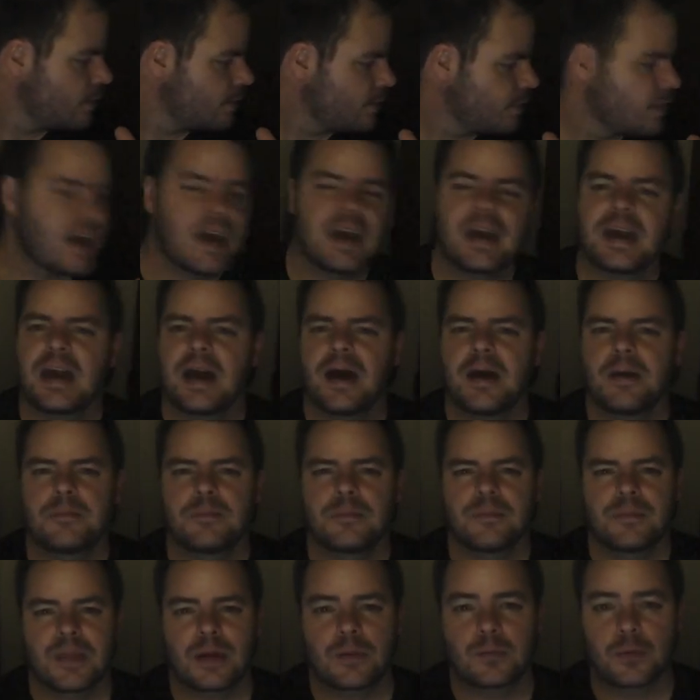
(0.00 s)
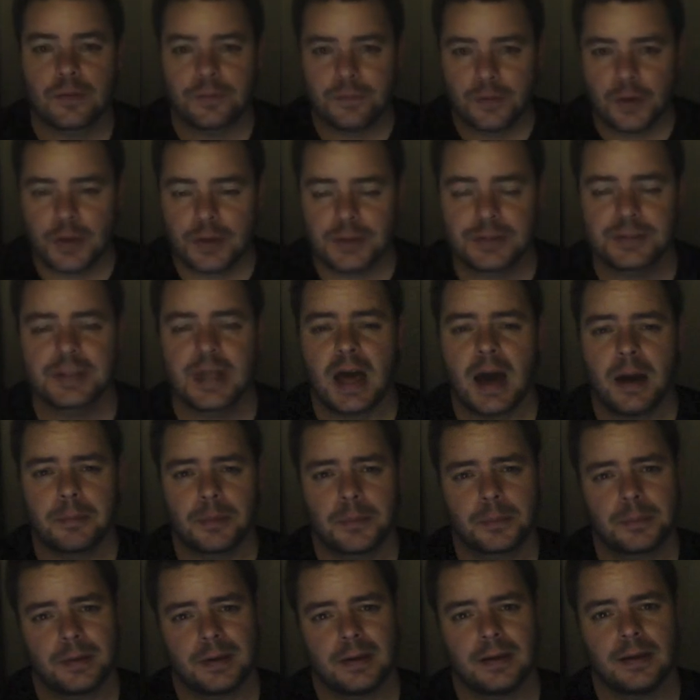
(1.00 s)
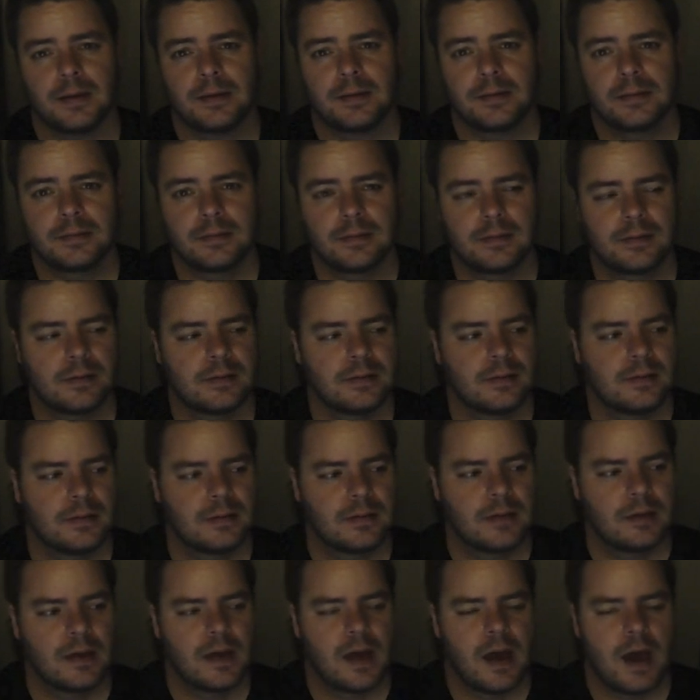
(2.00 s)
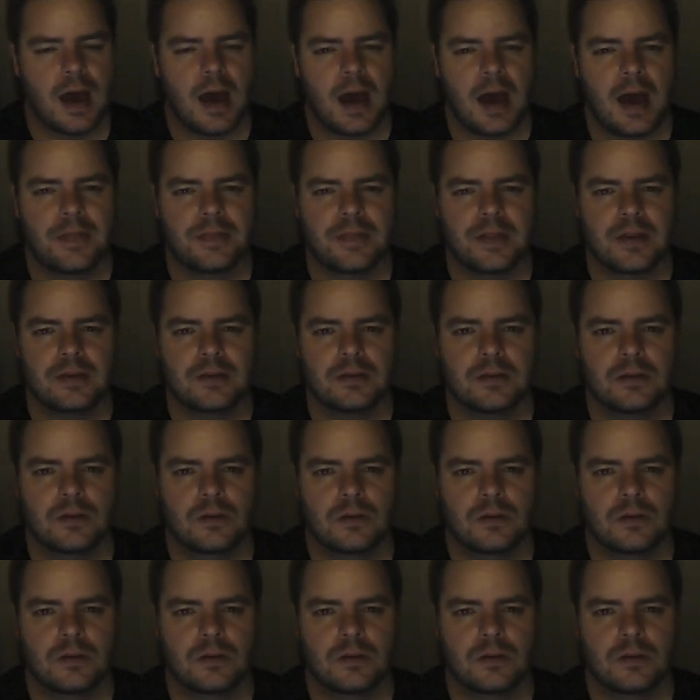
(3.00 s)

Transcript: they reversed up a bit, and then